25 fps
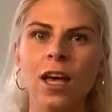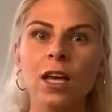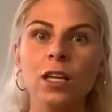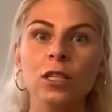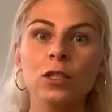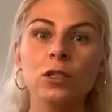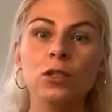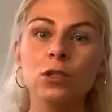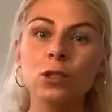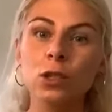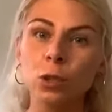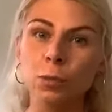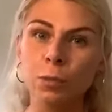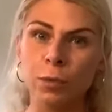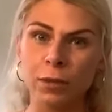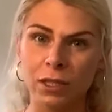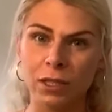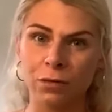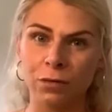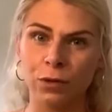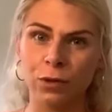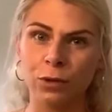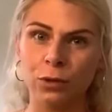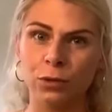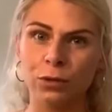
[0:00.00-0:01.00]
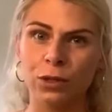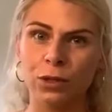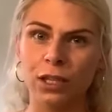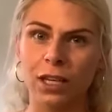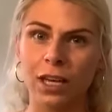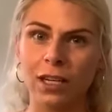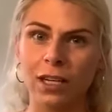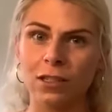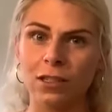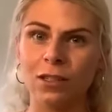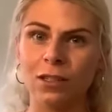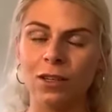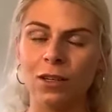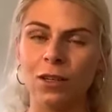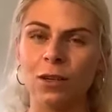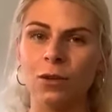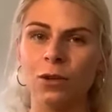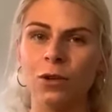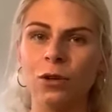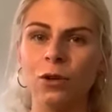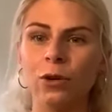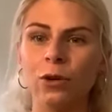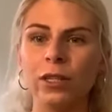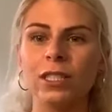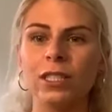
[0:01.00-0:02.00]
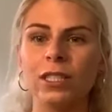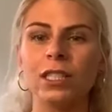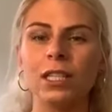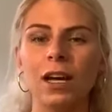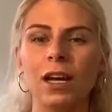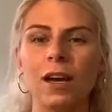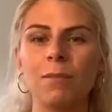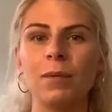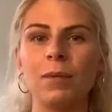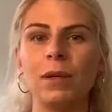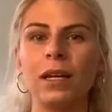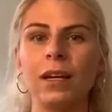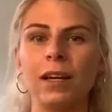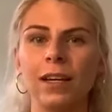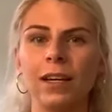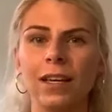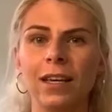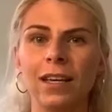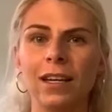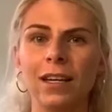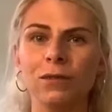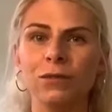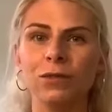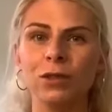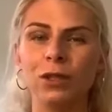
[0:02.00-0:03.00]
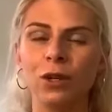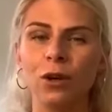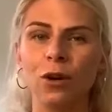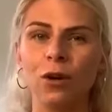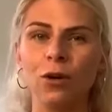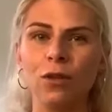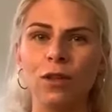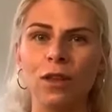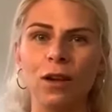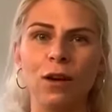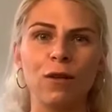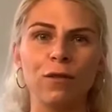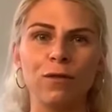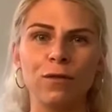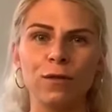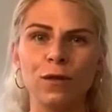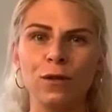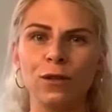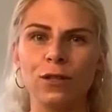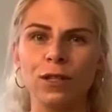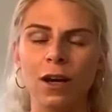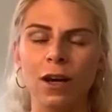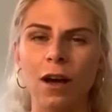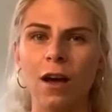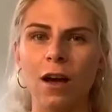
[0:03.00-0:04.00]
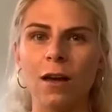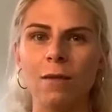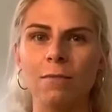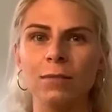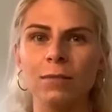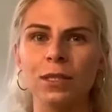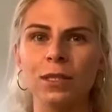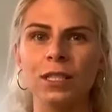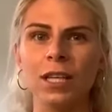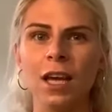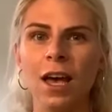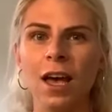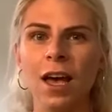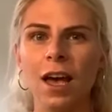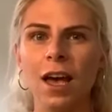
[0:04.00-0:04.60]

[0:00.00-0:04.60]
Super difficult to get to. Chris and I have been lucky enough to go there a few times,